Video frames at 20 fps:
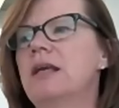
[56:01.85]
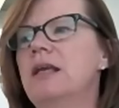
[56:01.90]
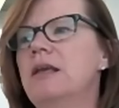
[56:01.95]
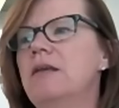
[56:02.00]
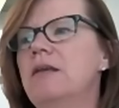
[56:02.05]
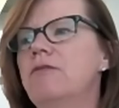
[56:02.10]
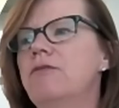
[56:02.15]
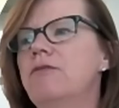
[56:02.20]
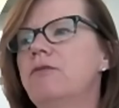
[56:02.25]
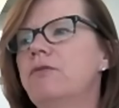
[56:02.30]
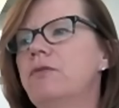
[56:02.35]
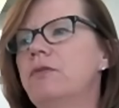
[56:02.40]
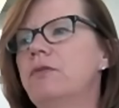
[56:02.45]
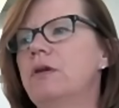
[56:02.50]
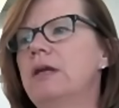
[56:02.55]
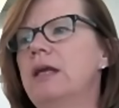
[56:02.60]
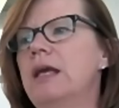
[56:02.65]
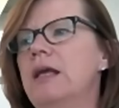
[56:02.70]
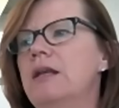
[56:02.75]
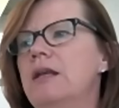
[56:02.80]
if
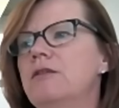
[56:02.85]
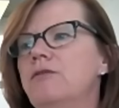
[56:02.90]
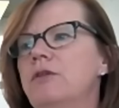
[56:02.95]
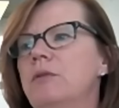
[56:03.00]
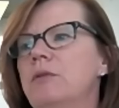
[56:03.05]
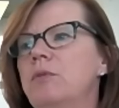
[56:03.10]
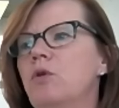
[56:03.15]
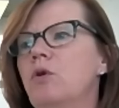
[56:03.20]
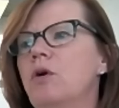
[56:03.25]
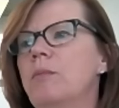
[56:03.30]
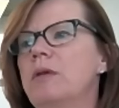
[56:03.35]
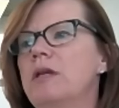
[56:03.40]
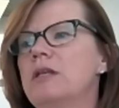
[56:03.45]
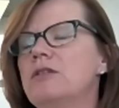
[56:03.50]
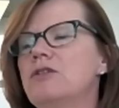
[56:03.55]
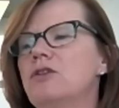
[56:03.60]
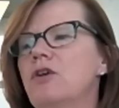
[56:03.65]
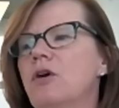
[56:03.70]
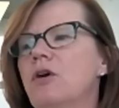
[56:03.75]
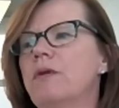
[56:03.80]
end of employment
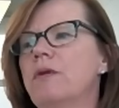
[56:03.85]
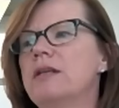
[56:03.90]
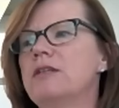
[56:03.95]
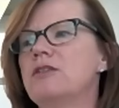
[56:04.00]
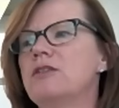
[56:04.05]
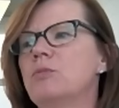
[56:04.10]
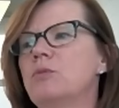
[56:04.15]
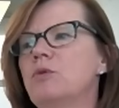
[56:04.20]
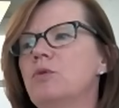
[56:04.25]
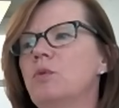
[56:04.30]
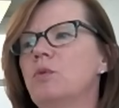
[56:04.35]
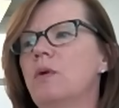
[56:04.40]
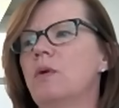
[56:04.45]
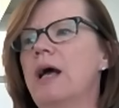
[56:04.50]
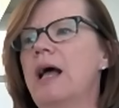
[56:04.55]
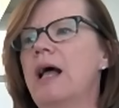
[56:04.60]
is reasonable,